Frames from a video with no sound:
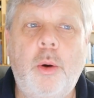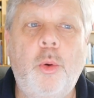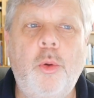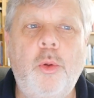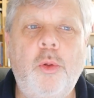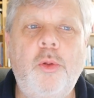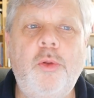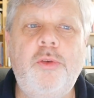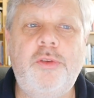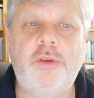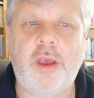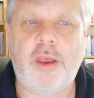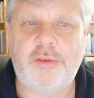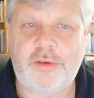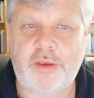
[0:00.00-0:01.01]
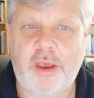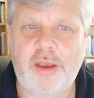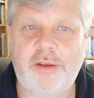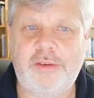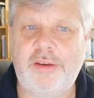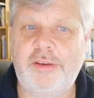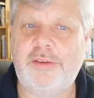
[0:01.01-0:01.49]
All
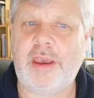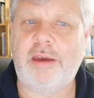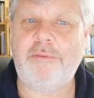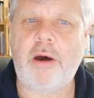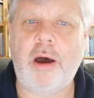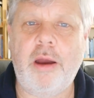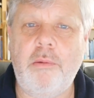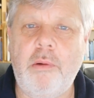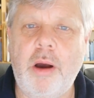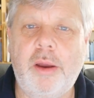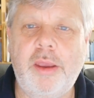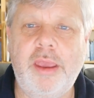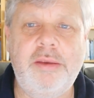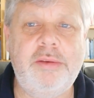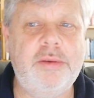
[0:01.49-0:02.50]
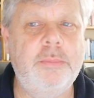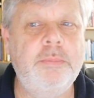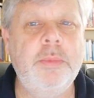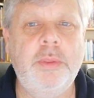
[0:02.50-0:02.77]
societies have hierarchies.